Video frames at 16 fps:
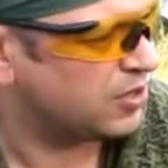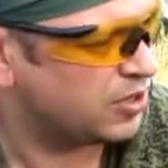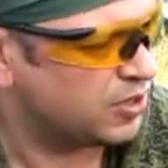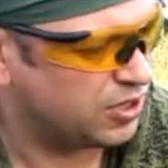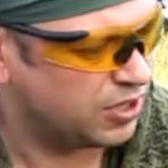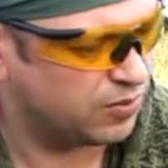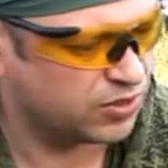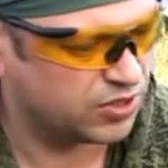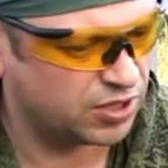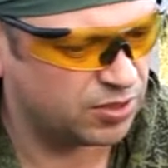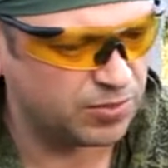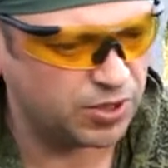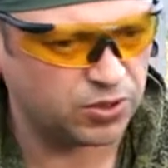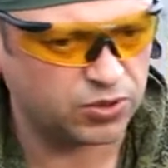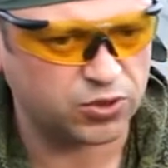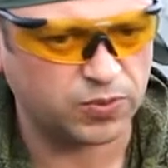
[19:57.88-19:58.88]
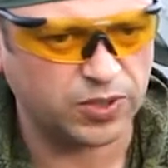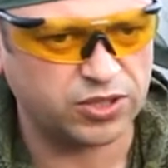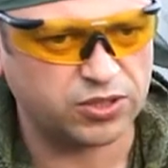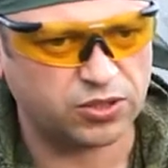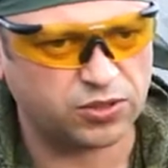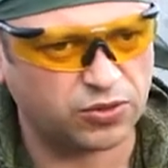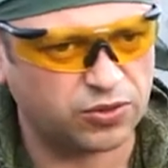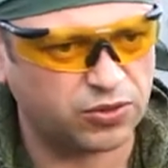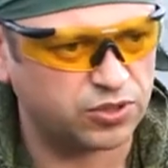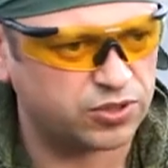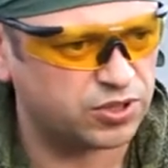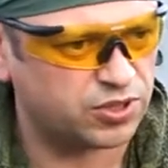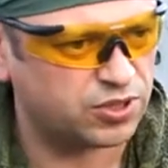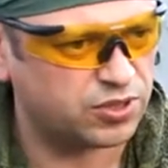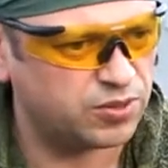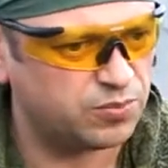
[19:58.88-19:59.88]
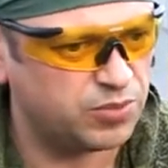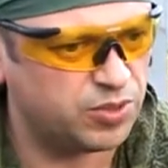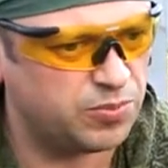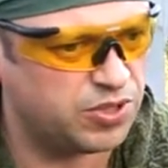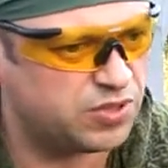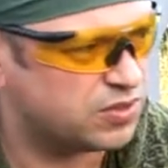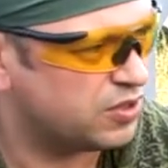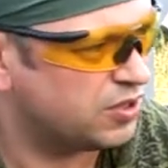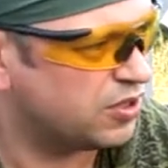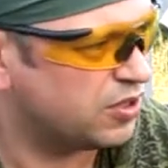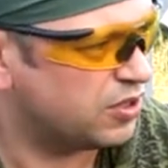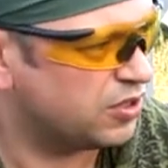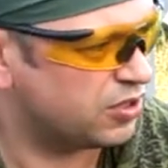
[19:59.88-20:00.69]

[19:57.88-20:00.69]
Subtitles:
I would say about 20 to 30 BBs,